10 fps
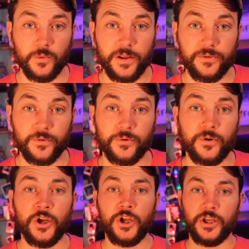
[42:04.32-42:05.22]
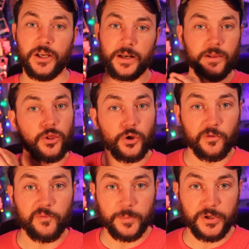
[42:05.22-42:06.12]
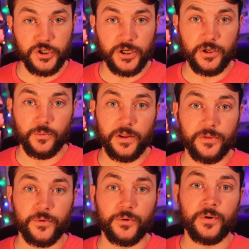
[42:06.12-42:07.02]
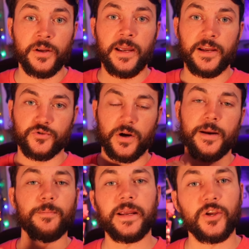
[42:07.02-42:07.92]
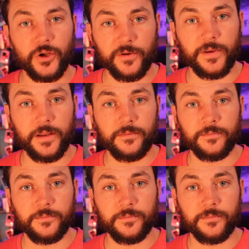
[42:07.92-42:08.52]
you went through. You gotta learn from the shit you went through and try and make good of it.